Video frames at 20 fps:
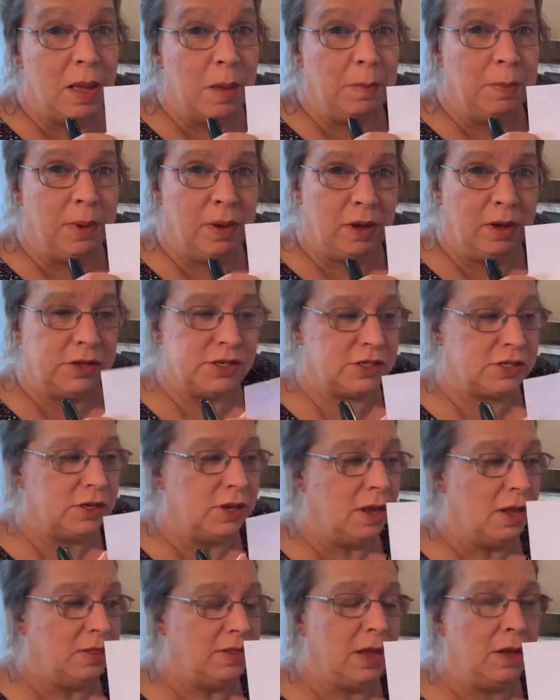But
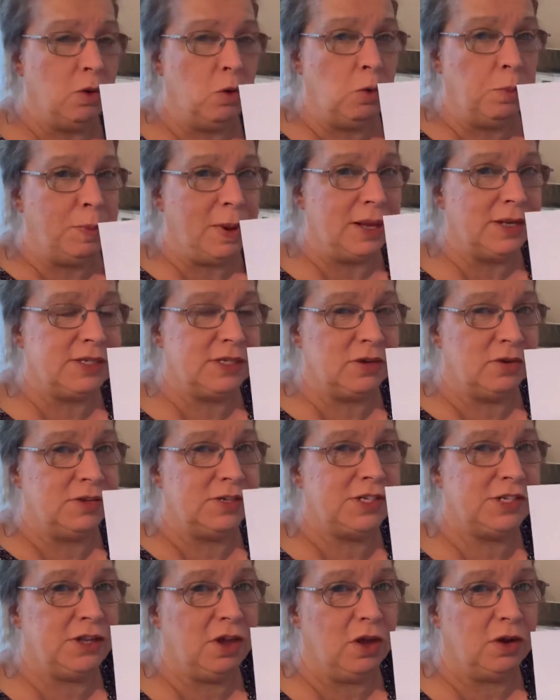they're all based on
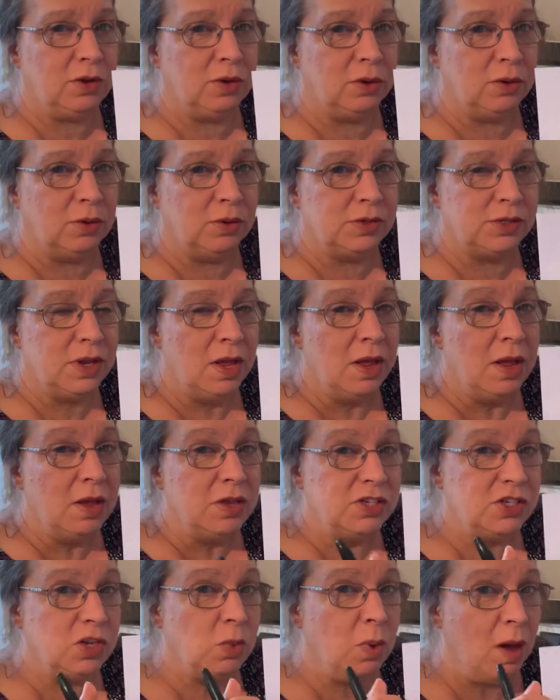circles.
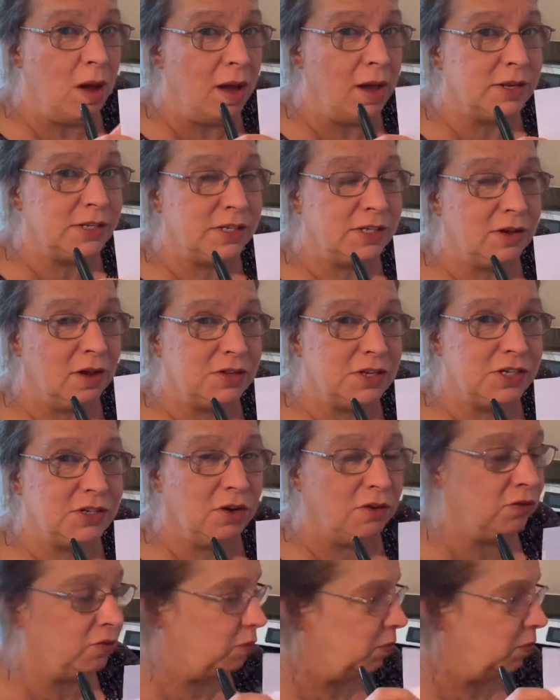So what I started off